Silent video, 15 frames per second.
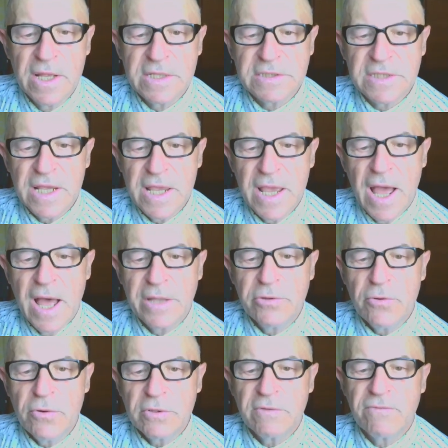they are
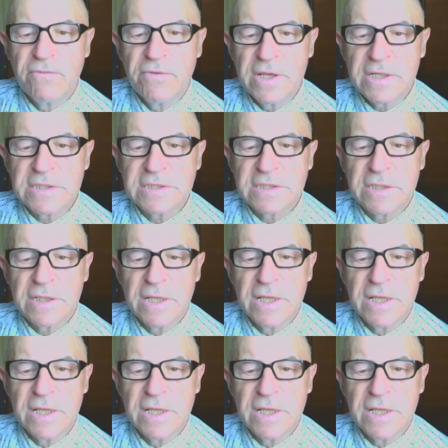not fixed